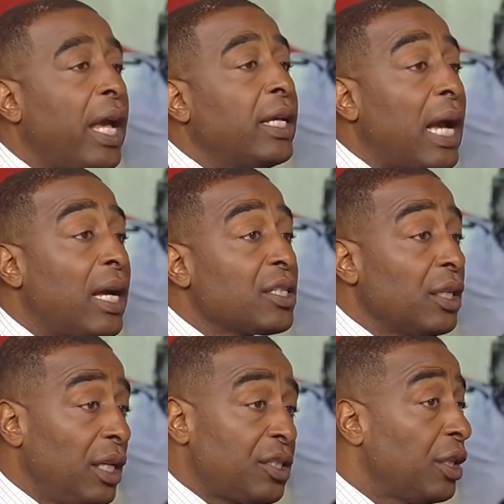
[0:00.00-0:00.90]
hey the free guys,
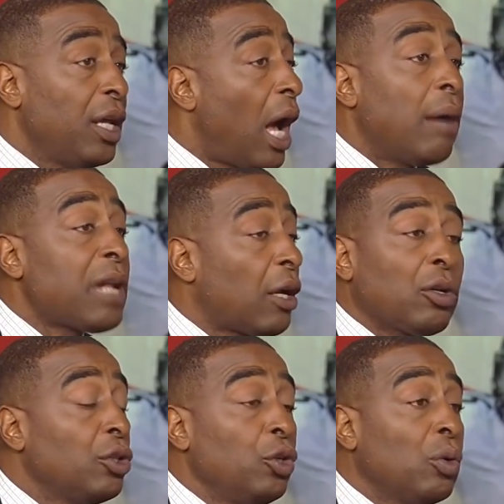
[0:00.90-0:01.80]
agency. Listen, I'm not going
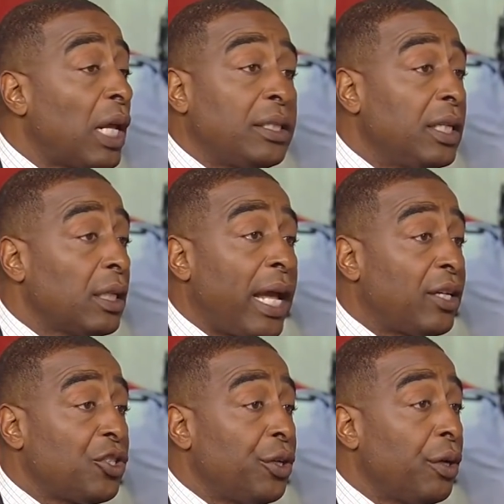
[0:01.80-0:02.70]
to do what I did
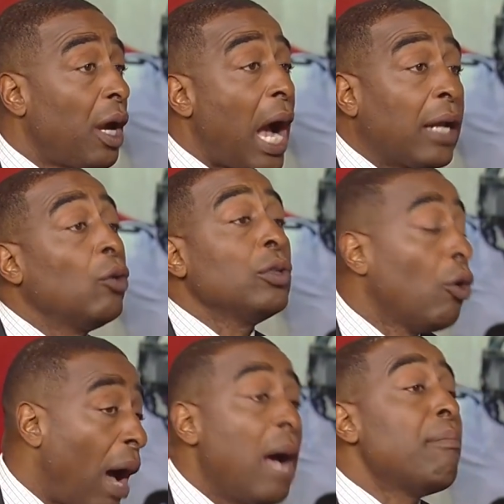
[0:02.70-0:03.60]
last year. I don't know.
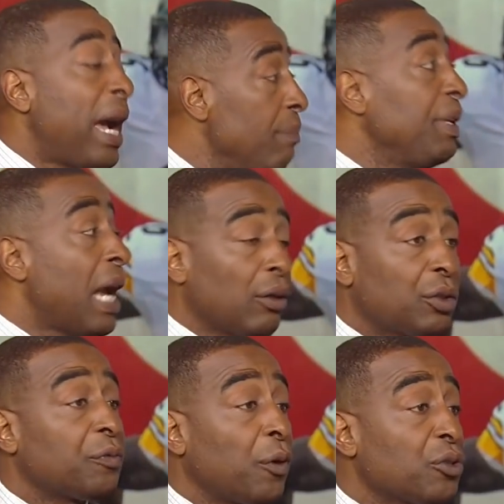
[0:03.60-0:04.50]
I might be out the
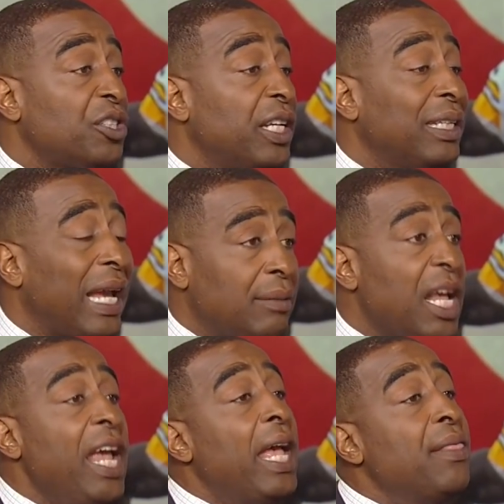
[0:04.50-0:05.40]
first ten games.
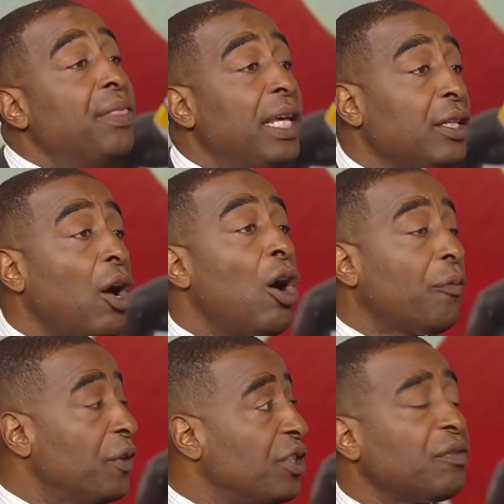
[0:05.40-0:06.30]
And then the
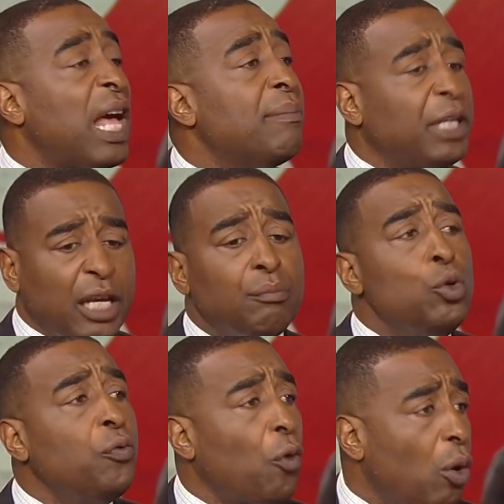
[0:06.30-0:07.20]
offensive lineman can
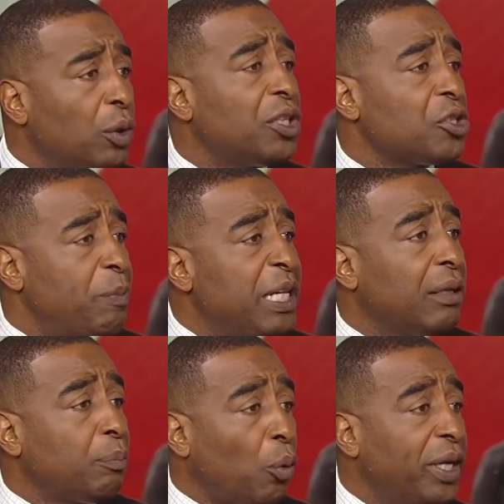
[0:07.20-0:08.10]
move on with the
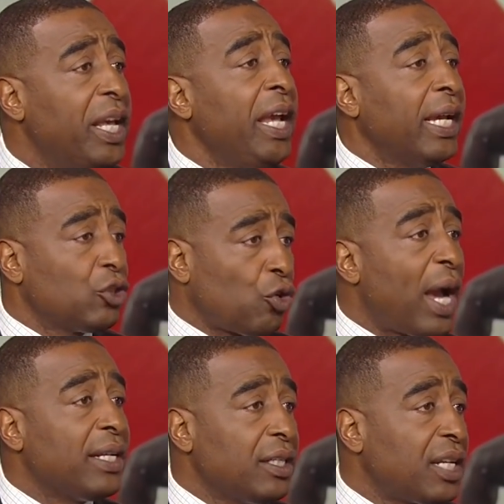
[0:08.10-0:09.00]
speaking point and
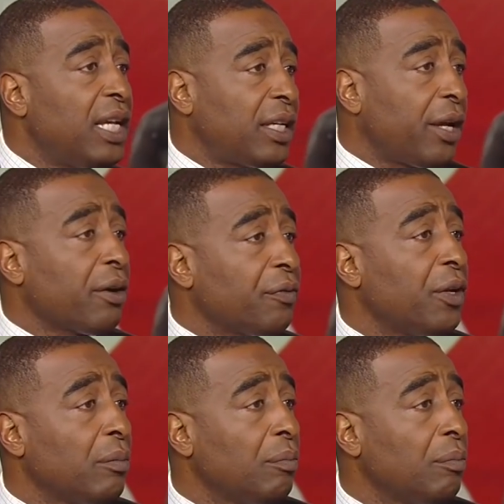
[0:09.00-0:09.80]
trying to take care of him.